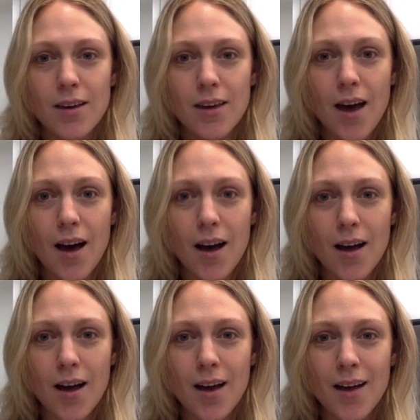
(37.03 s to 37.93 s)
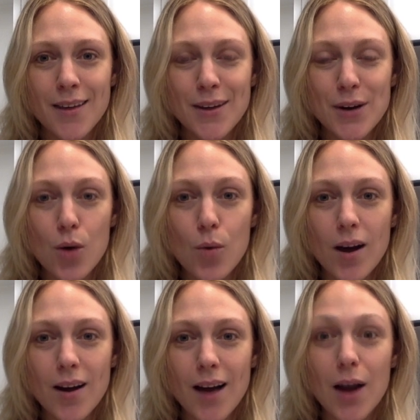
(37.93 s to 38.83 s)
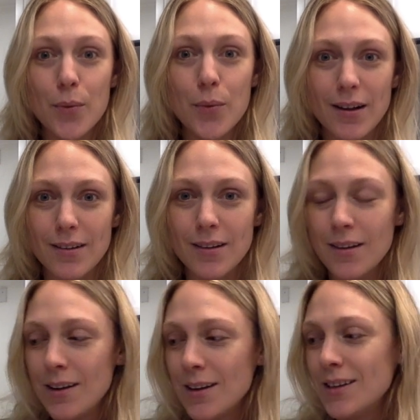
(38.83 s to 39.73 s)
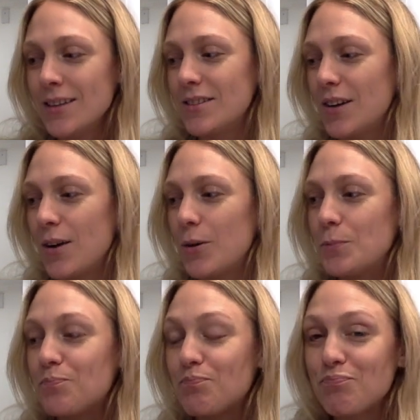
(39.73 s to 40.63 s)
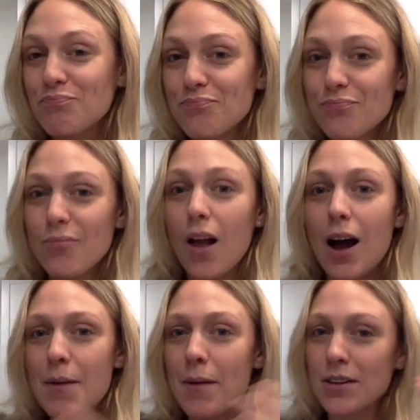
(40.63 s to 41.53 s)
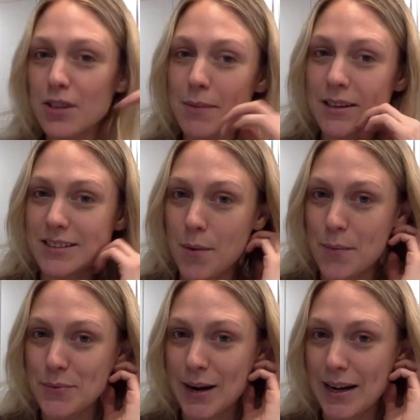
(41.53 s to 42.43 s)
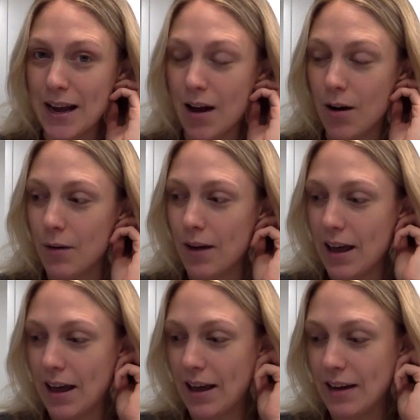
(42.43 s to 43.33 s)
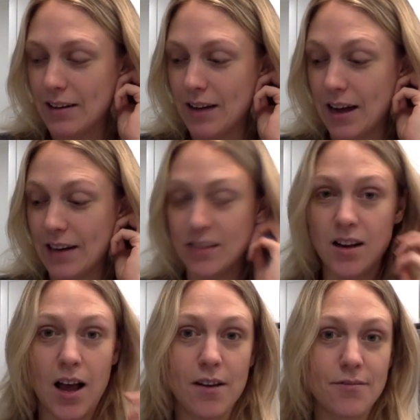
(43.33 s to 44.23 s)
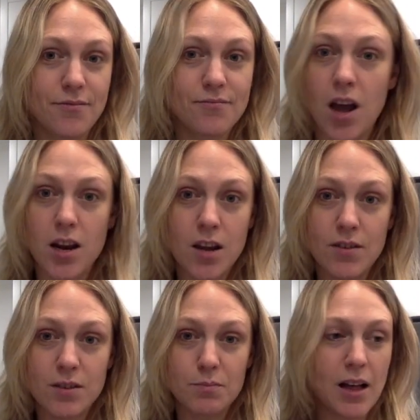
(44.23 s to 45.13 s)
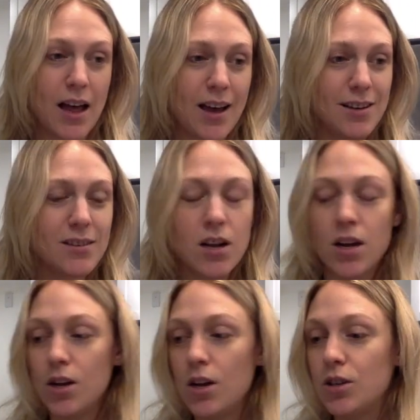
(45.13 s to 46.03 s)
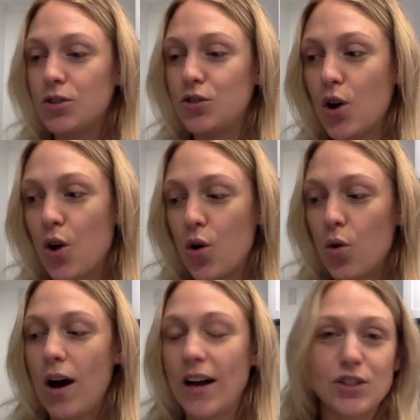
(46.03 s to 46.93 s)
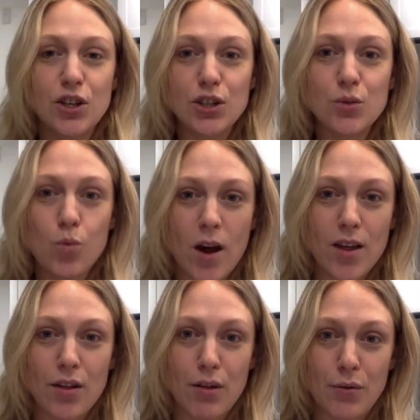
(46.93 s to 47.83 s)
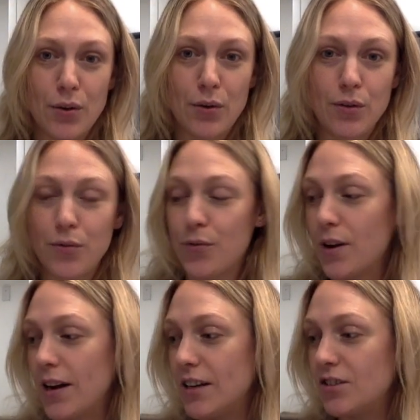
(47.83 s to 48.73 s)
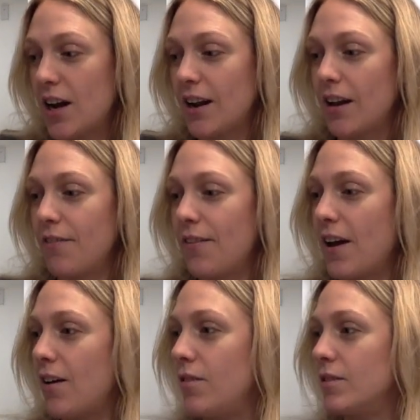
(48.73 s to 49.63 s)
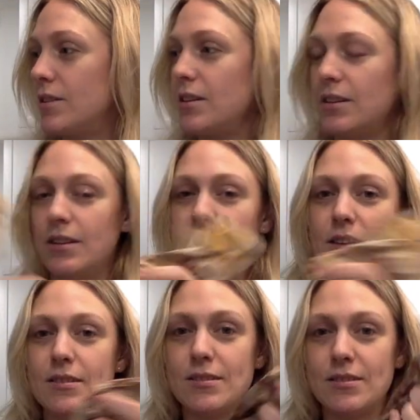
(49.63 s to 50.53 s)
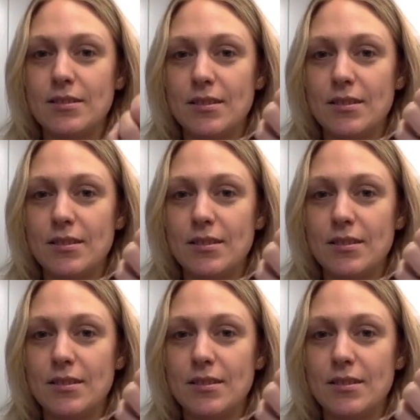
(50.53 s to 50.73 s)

yeah, you know what? I will. So I'm actually at my stepmom's right now, and I didn't have any of this planned. So I just went through the fridge and I found this